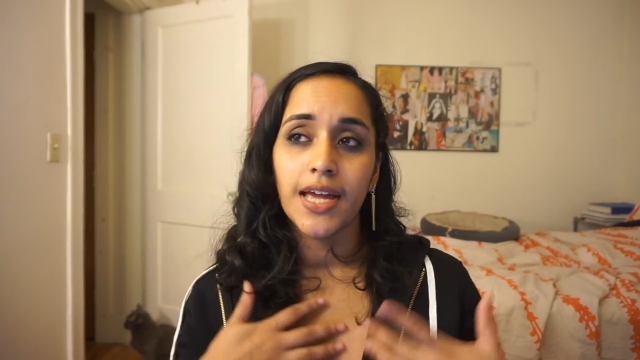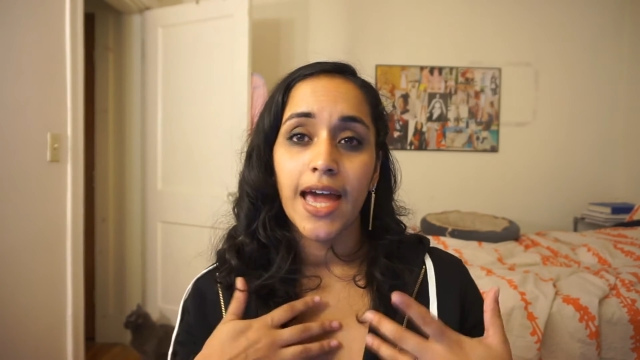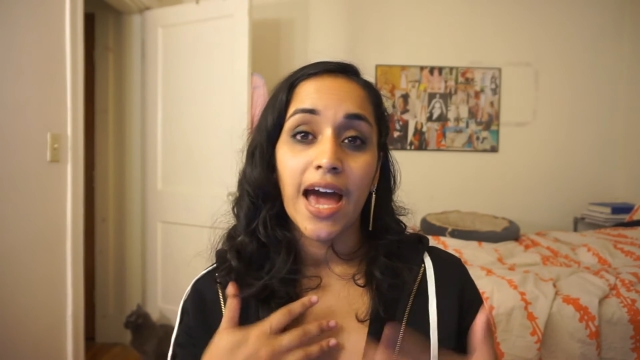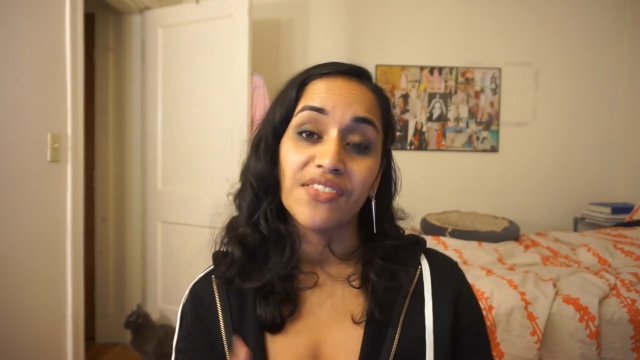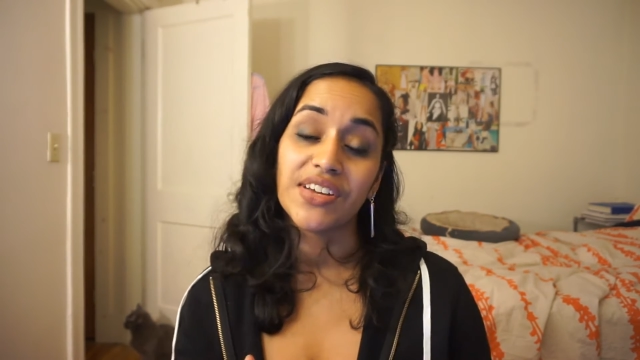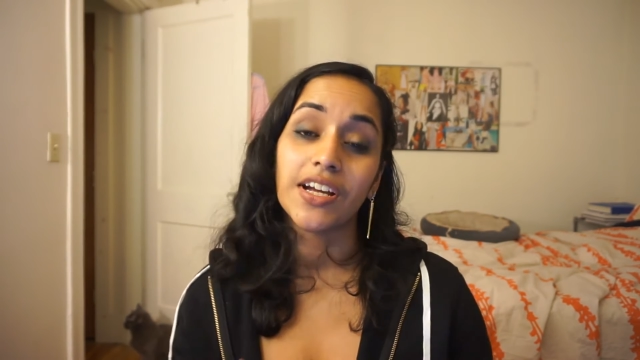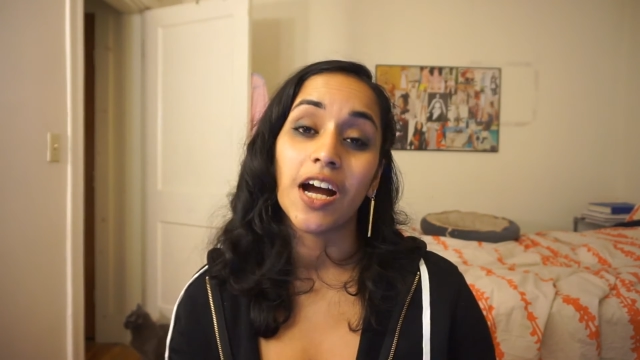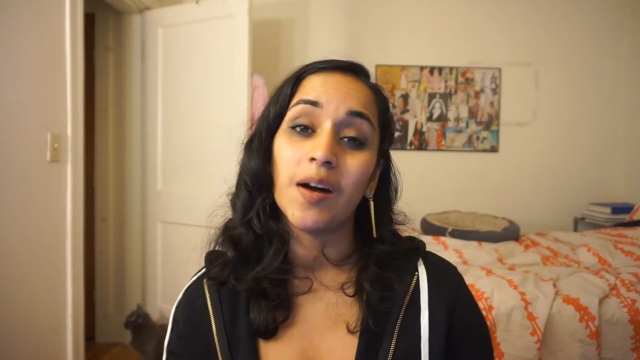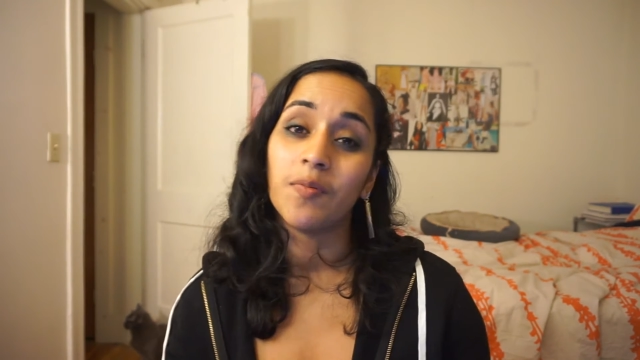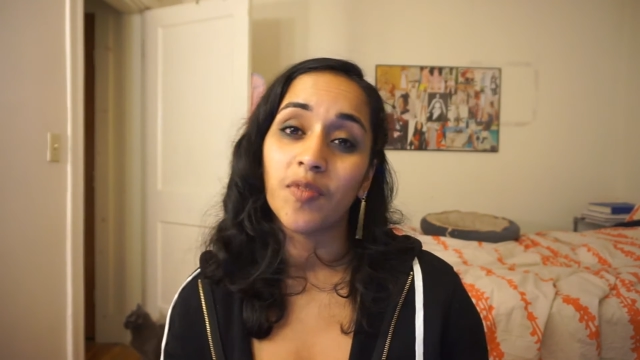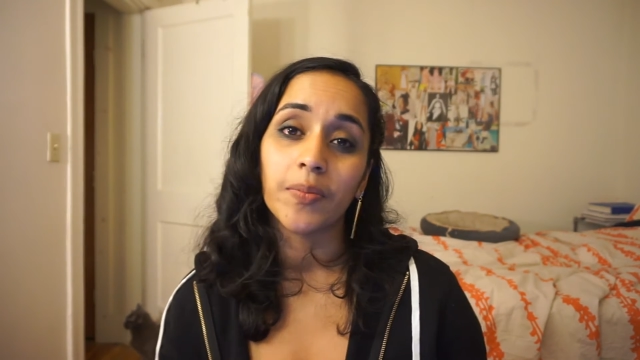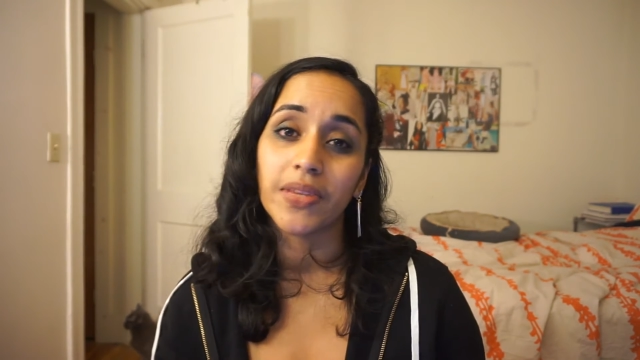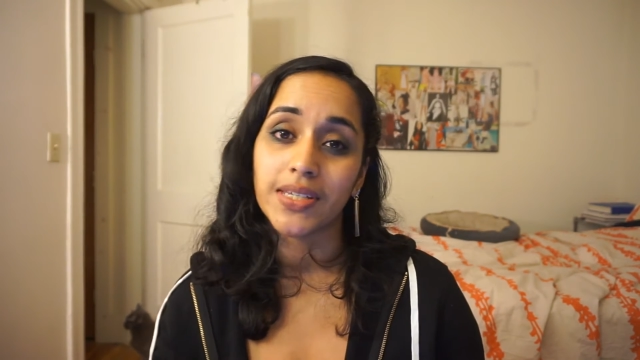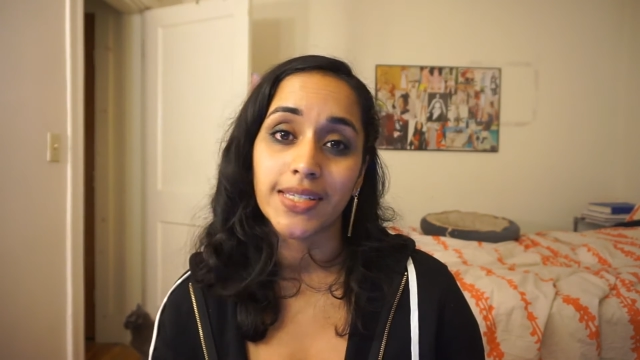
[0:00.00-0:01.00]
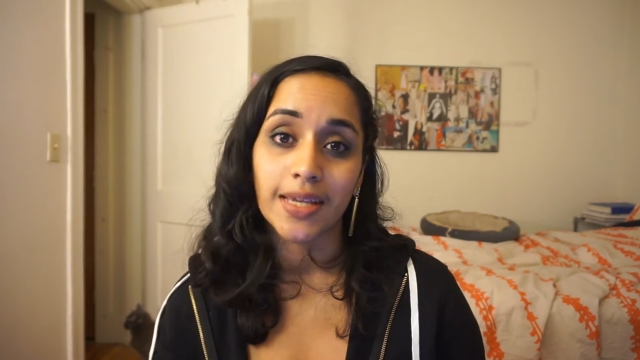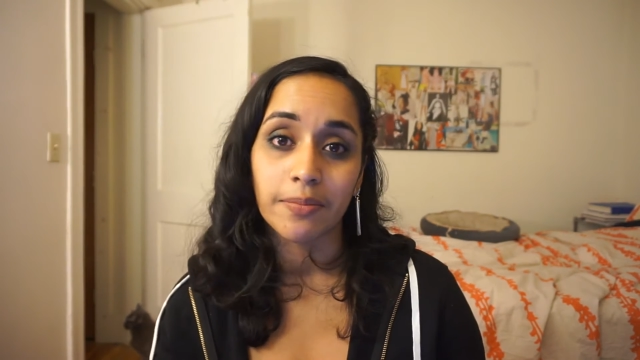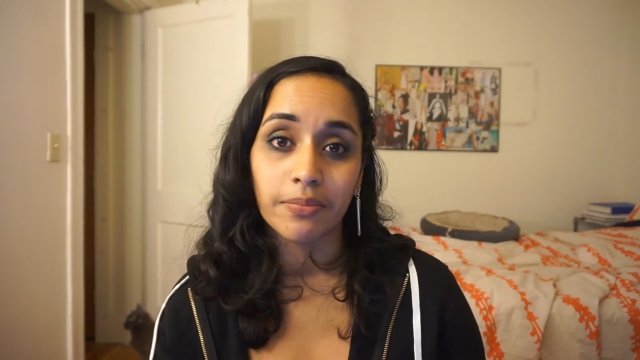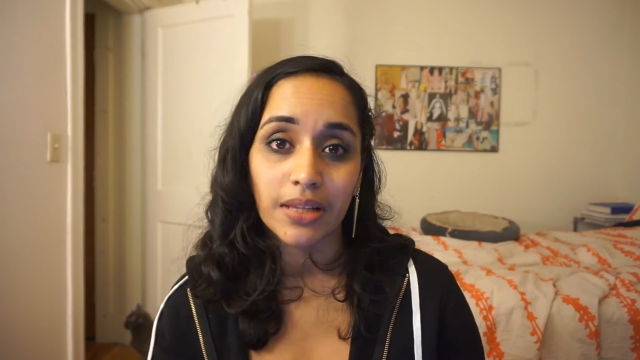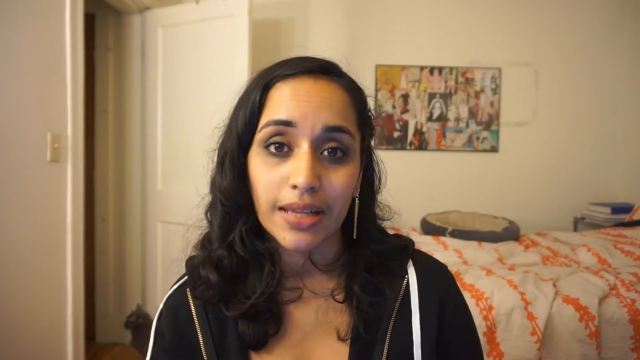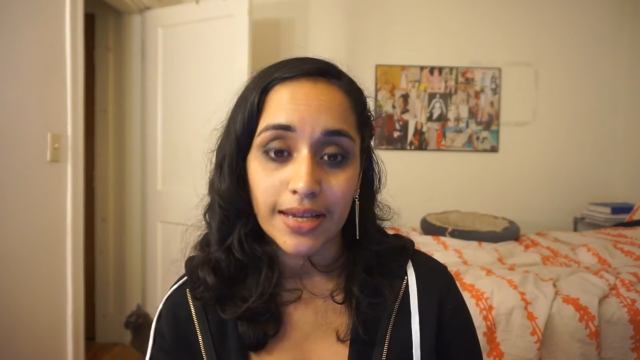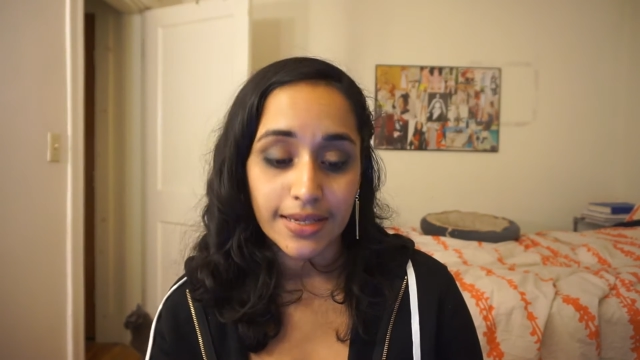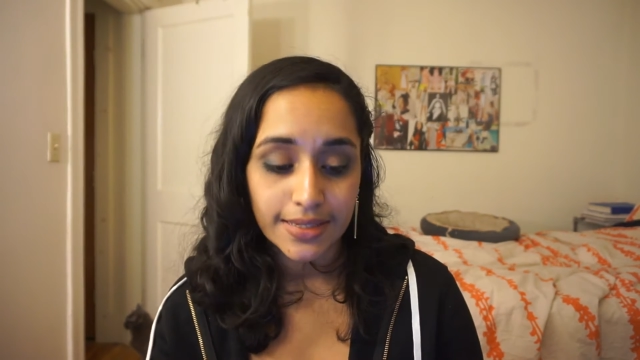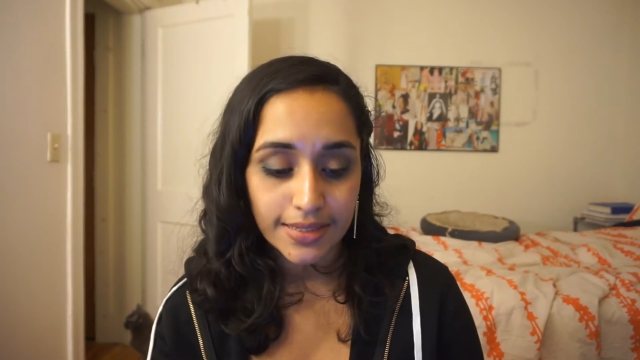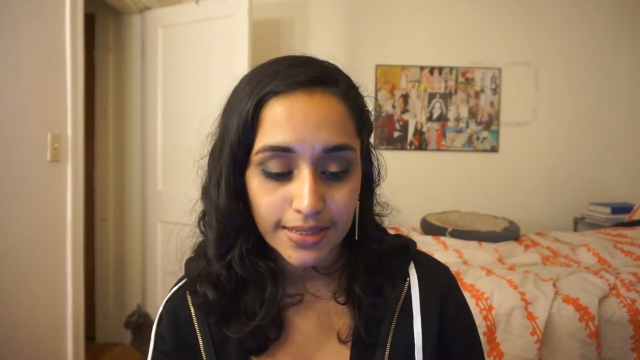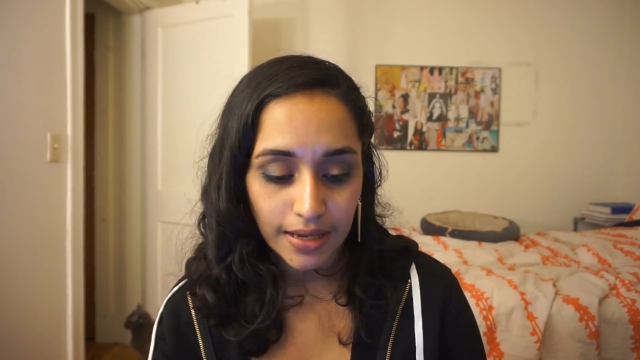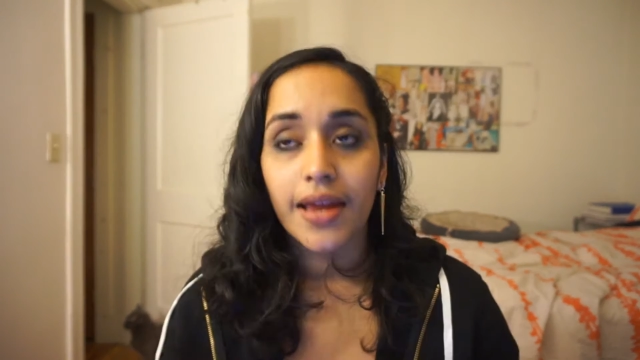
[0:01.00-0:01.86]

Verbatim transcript: having come from the same place.